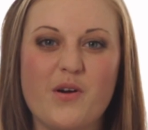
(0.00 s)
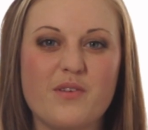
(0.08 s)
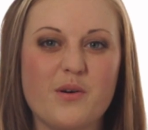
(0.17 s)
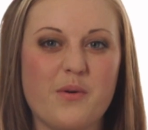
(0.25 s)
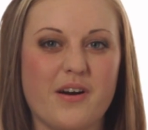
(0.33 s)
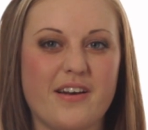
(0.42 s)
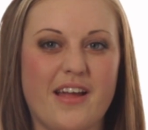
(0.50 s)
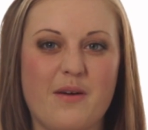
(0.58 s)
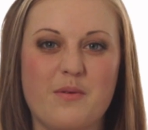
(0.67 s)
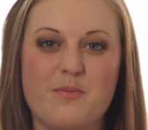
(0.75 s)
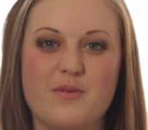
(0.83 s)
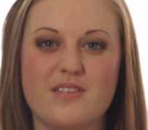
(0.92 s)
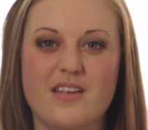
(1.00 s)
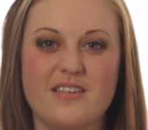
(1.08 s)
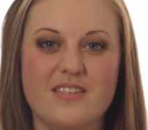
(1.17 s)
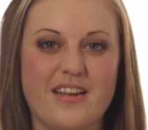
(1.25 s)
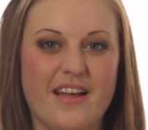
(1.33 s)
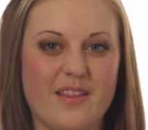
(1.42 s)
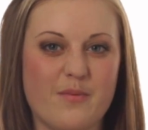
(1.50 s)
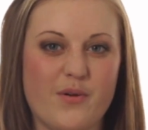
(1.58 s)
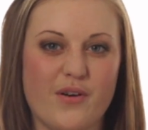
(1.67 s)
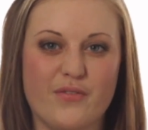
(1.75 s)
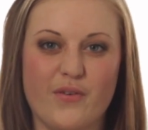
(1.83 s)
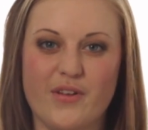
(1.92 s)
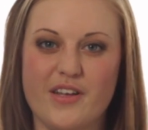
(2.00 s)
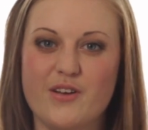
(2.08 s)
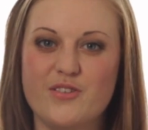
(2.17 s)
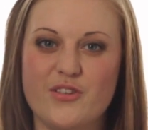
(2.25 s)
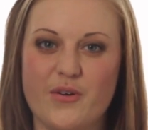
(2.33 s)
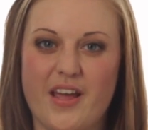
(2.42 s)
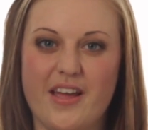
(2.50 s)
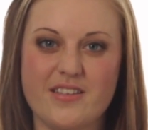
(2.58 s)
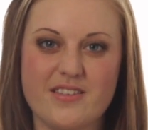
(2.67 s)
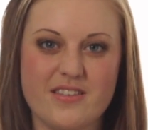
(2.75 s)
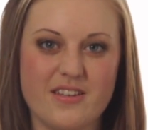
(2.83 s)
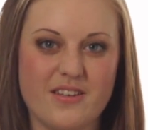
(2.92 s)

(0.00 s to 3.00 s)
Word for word: of our work and we present it at the Portfolio Showcase.